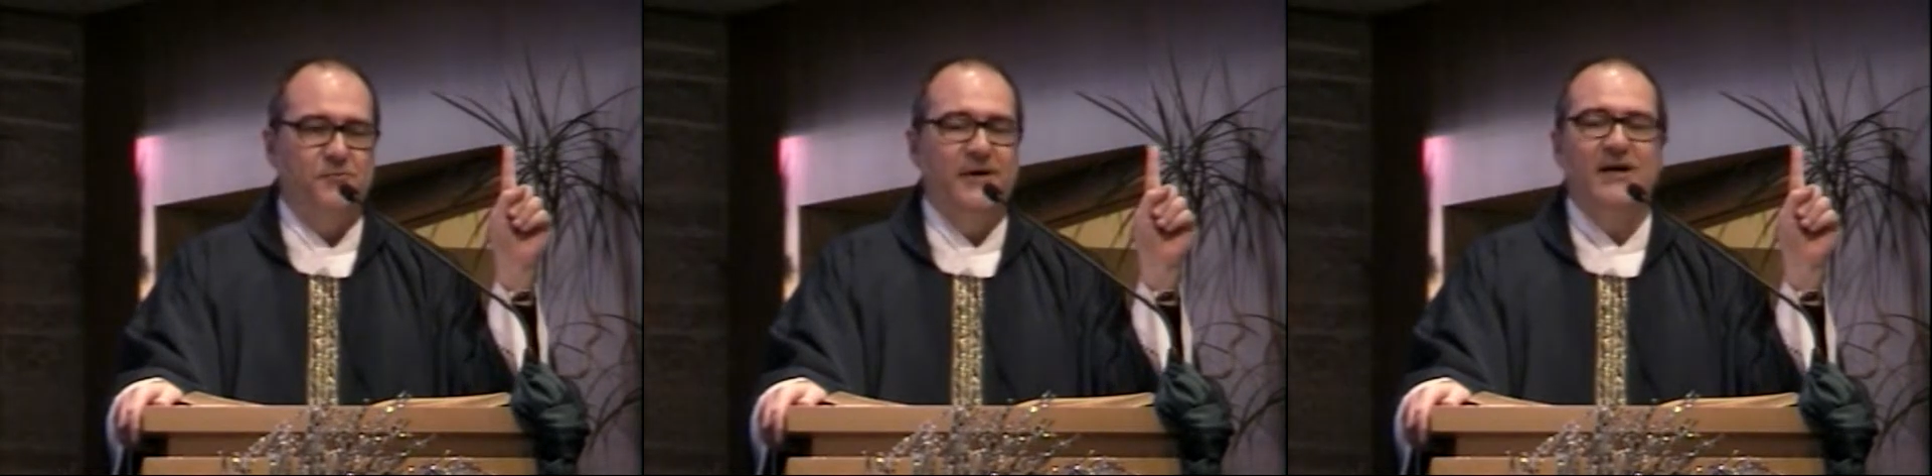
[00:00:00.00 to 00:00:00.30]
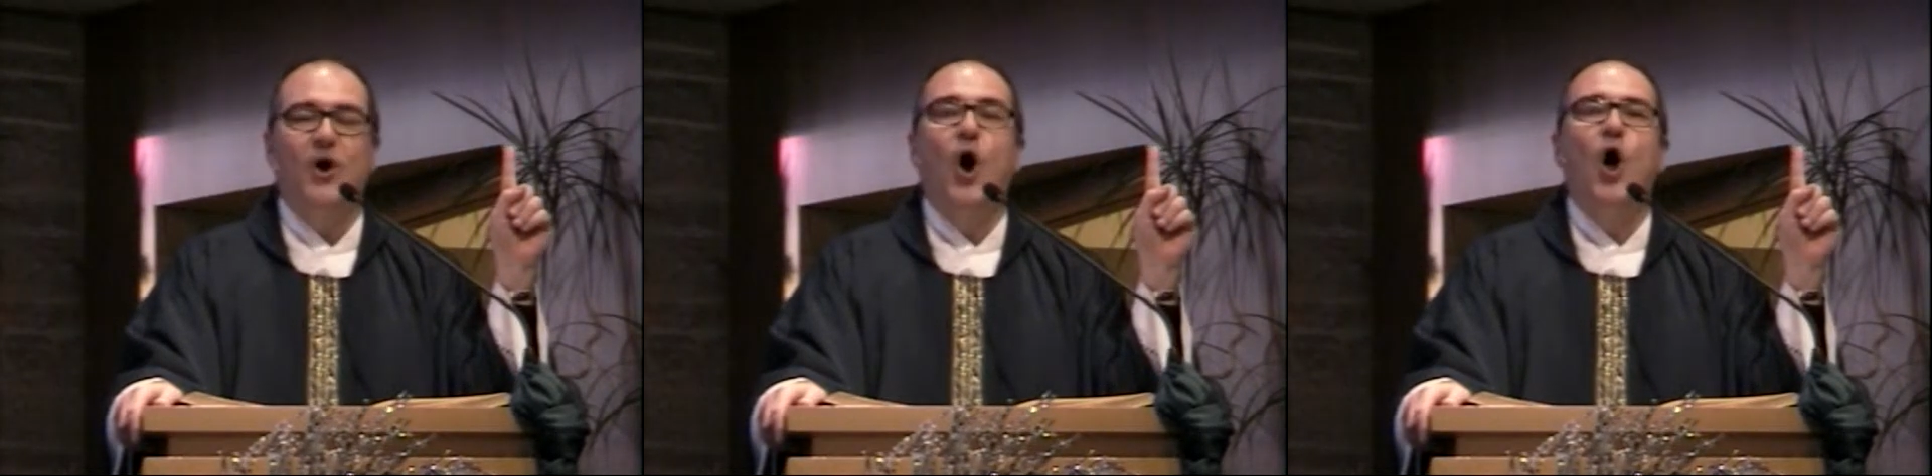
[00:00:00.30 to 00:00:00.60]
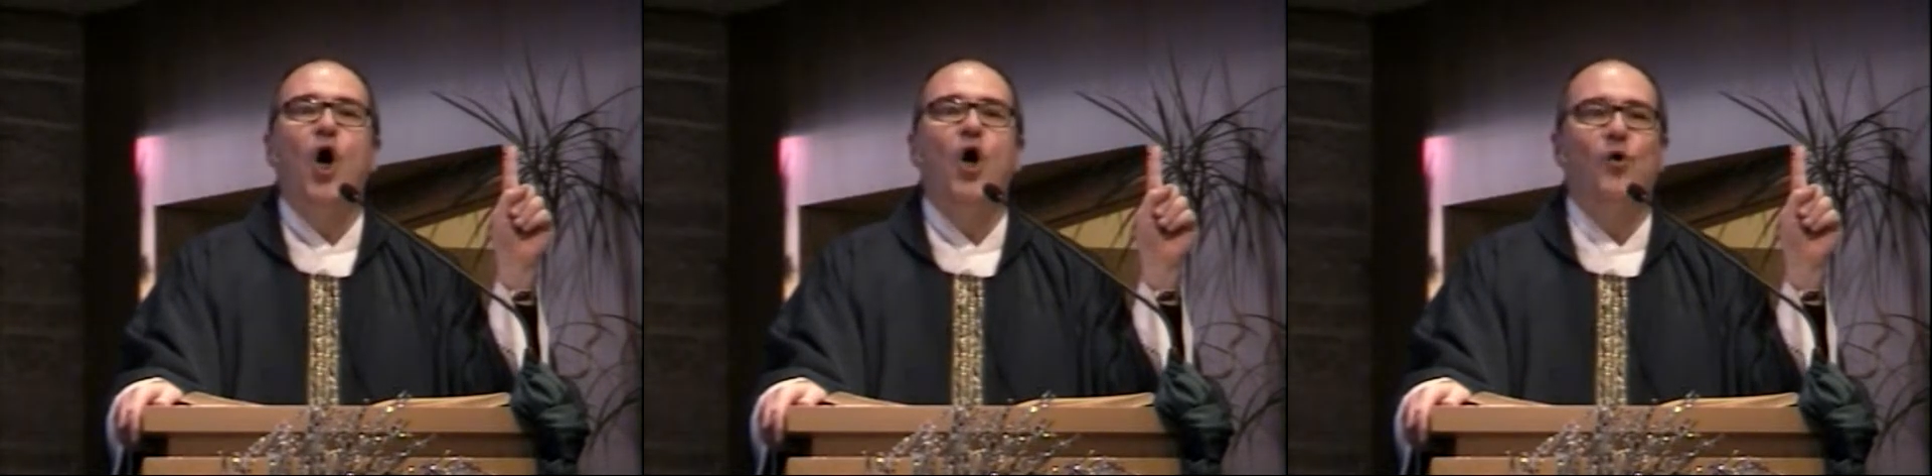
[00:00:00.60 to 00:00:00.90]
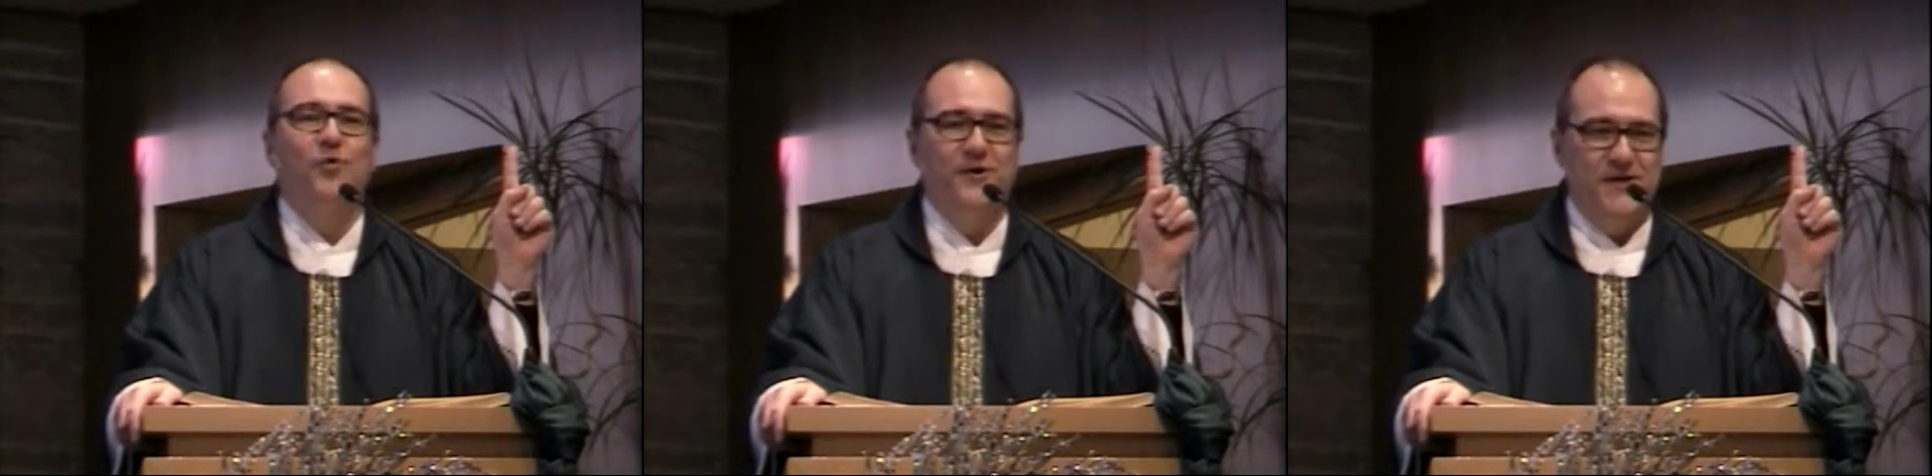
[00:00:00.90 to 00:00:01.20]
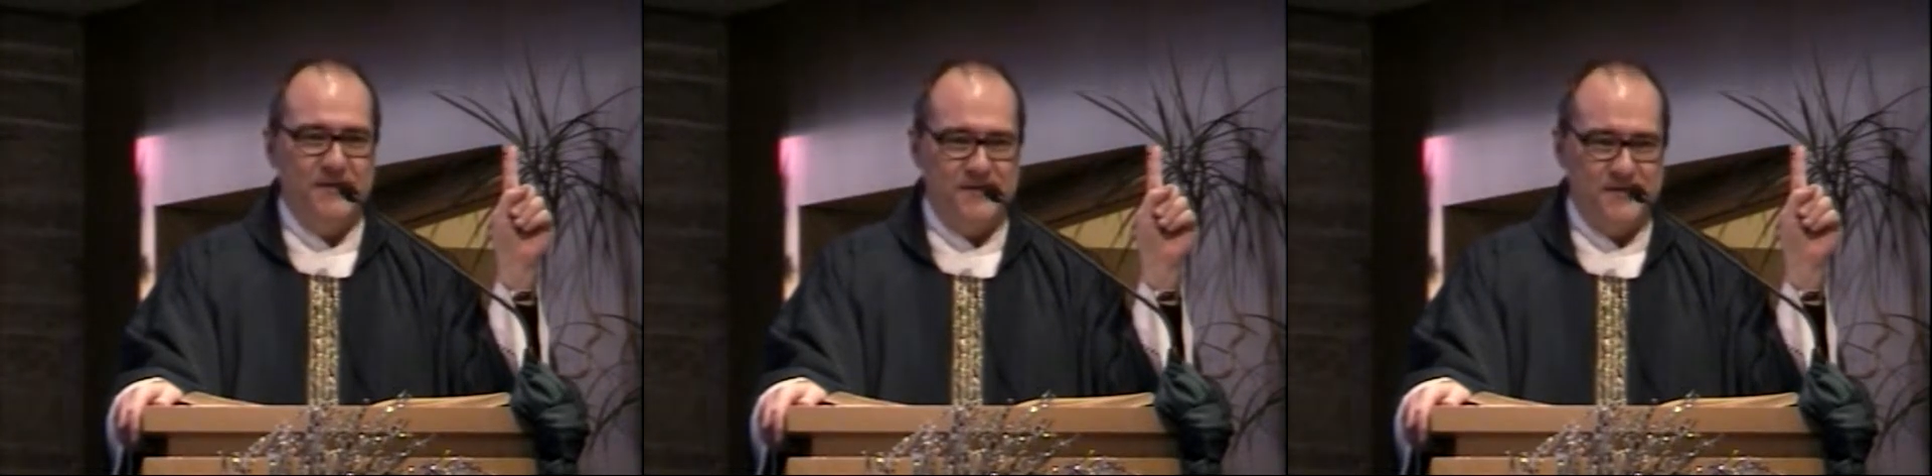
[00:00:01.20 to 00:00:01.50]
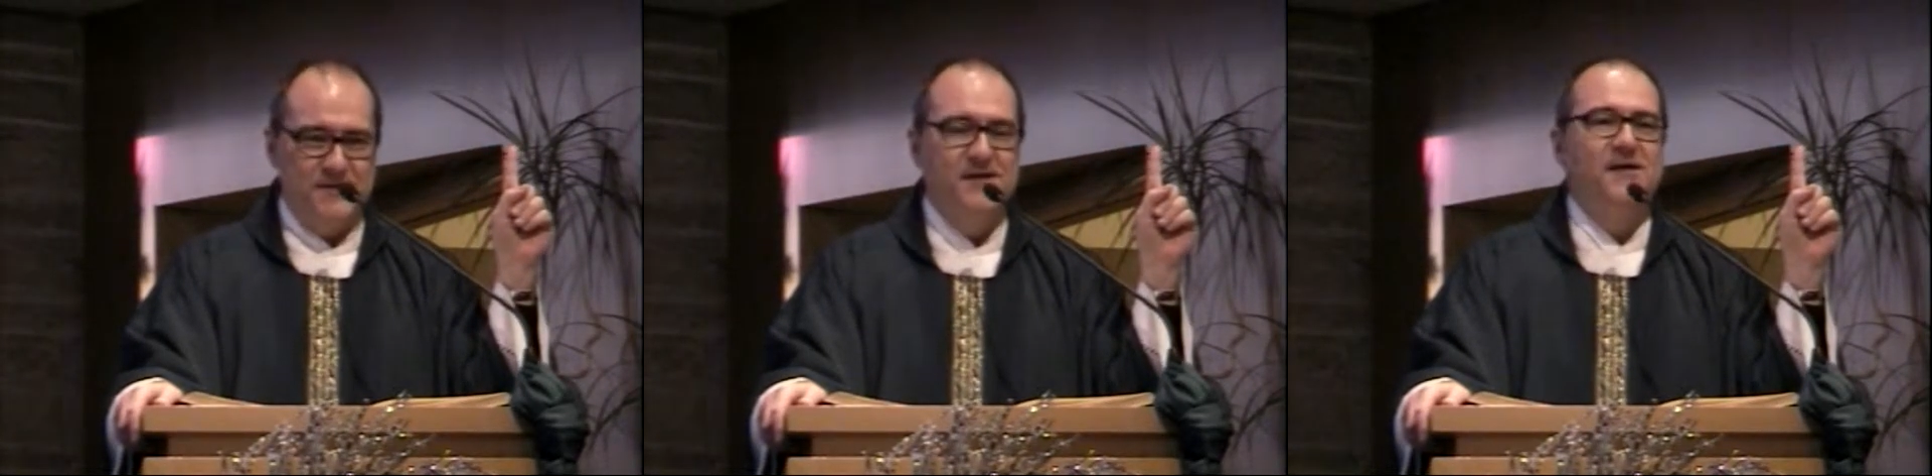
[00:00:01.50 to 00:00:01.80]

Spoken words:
We are always